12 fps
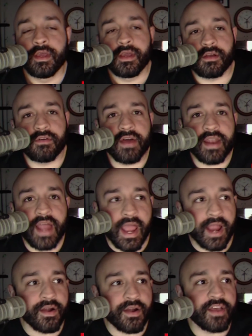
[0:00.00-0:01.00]
Coretta
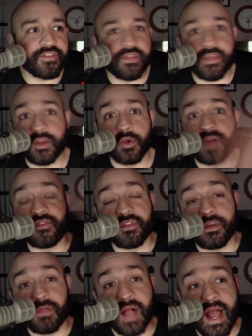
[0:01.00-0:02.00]
Harris, and then whoever the
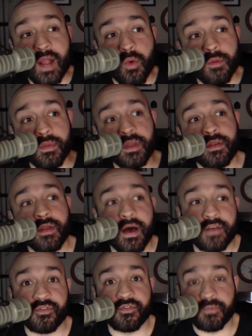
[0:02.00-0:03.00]
black woman uh,
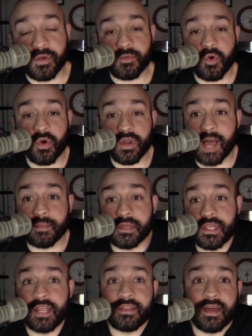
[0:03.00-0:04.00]
Supreme Court
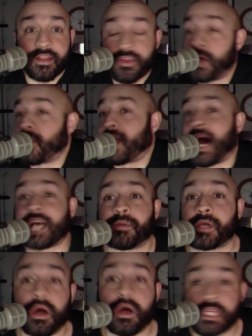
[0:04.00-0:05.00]
nominee that you know gospel
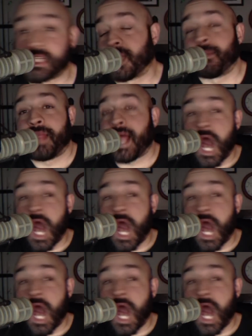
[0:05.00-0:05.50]
coalition is gonna be like,